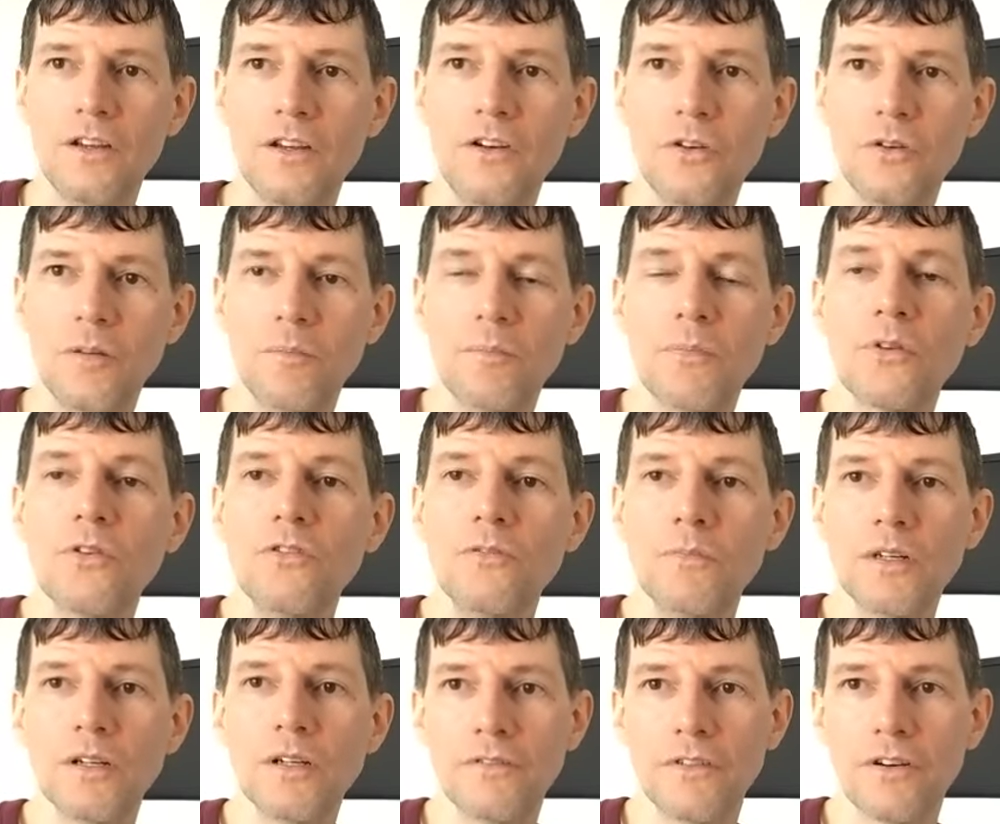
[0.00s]
you know
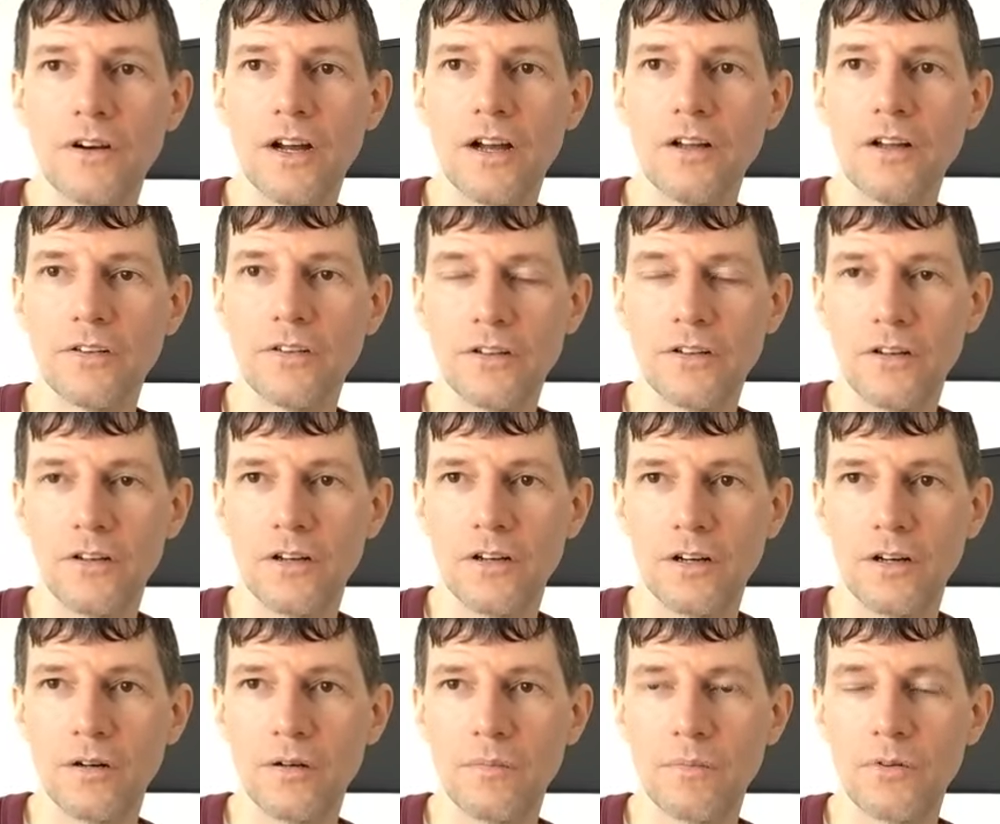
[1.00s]
improvement of your health and you
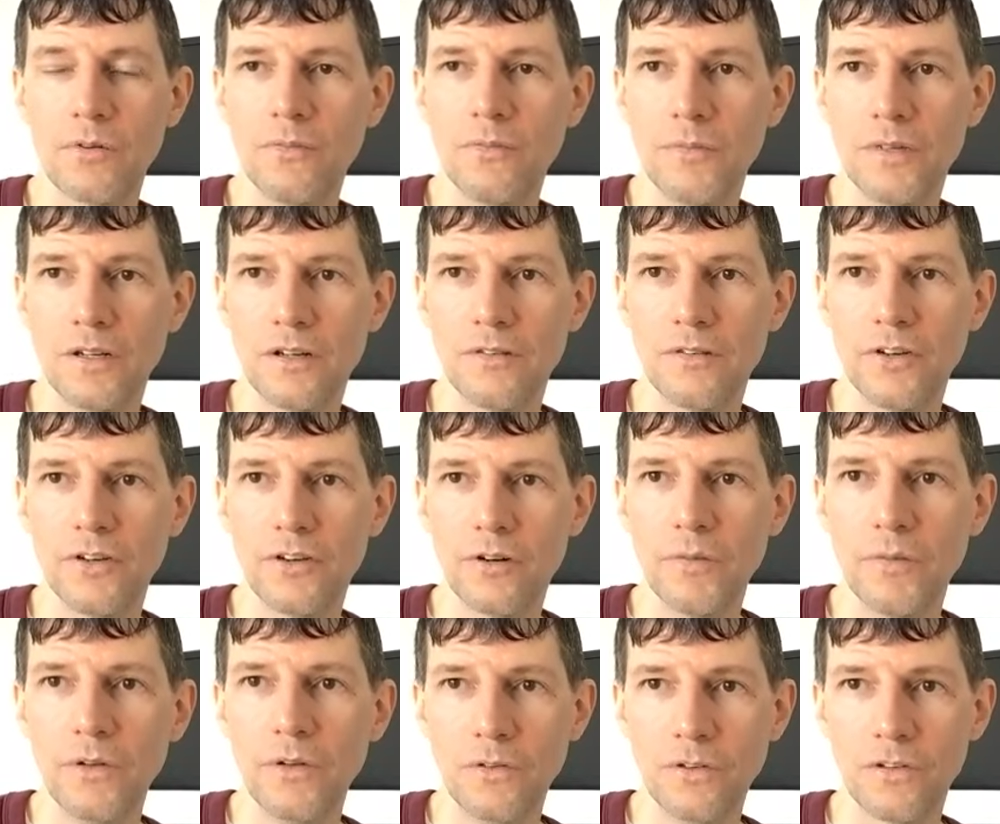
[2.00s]
know, improvement of
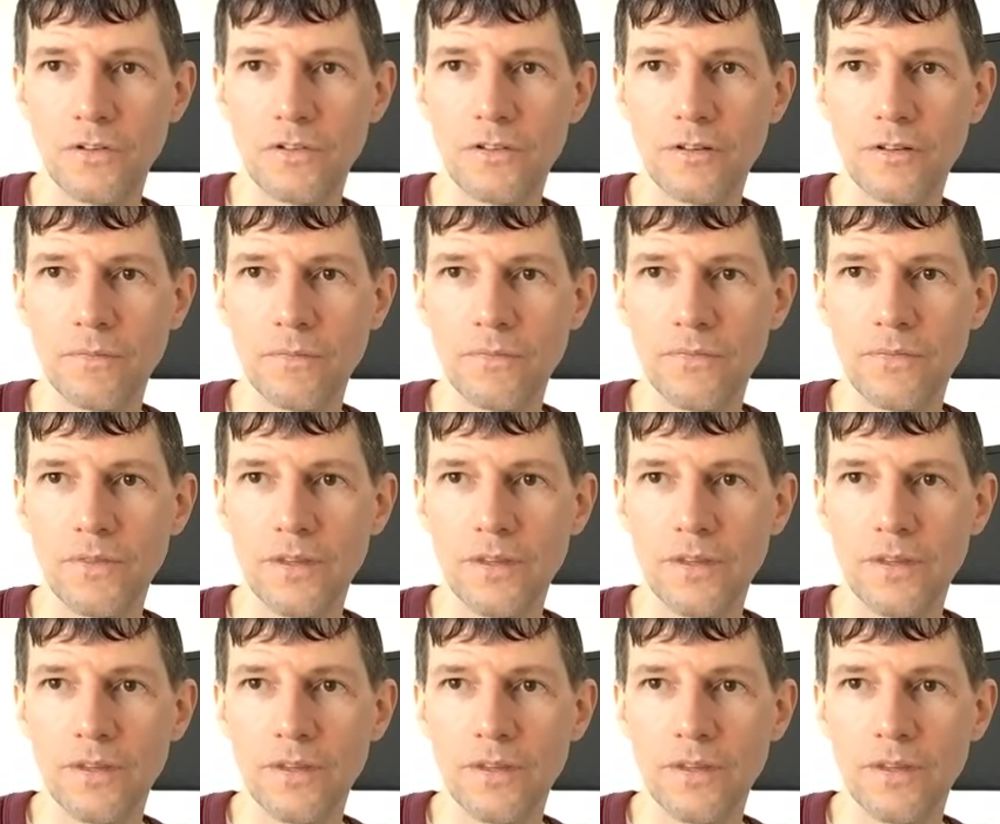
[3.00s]
your immune system.